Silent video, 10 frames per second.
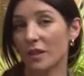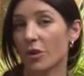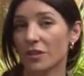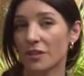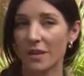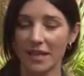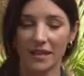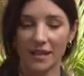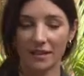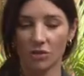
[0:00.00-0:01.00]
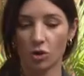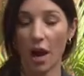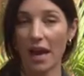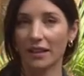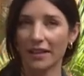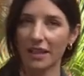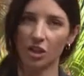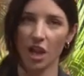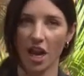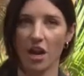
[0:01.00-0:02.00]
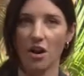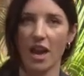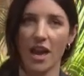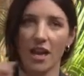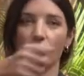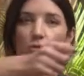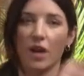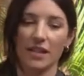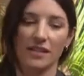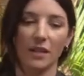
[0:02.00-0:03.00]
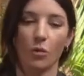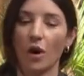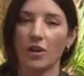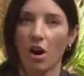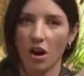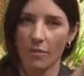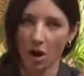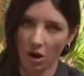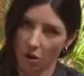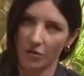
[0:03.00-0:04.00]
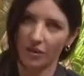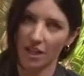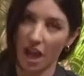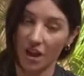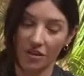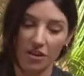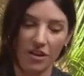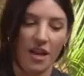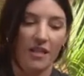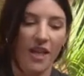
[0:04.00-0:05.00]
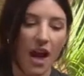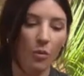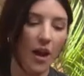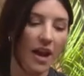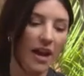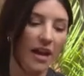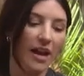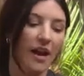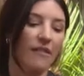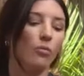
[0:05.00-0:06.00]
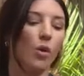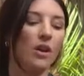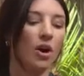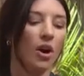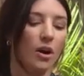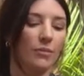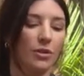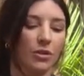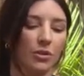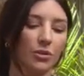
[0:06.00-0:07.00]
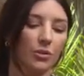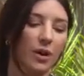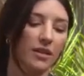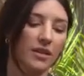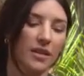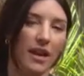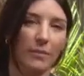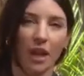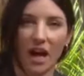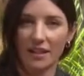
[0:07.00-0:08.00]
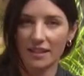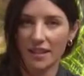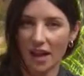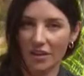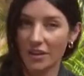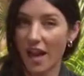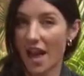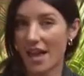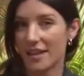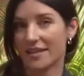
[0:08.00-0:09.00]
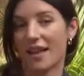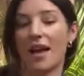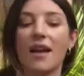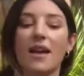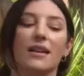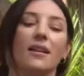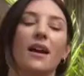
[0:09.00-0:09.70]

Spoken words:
thing that works for me is straddling a chair and resting one arm over the other. That way I have one arm to stabilize the other as I